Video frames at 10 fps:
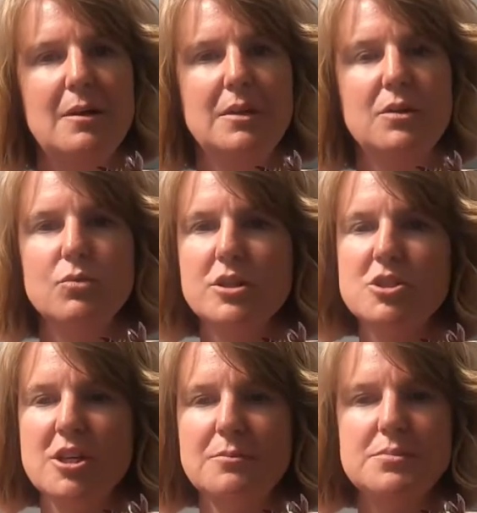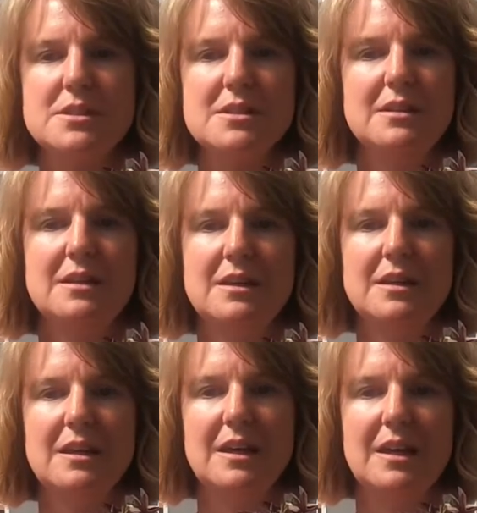in wood chips,
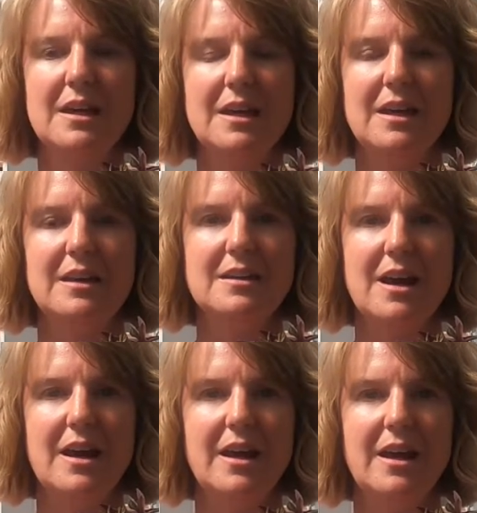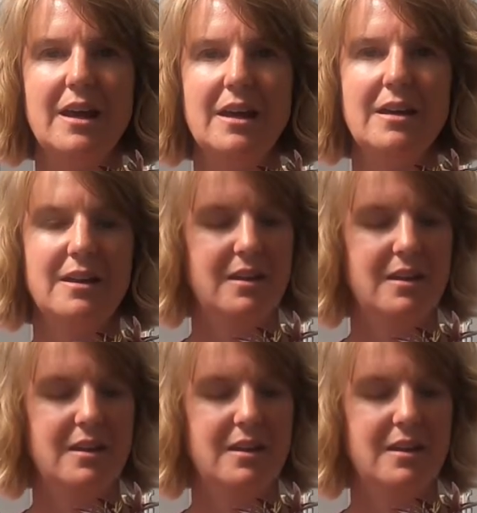and I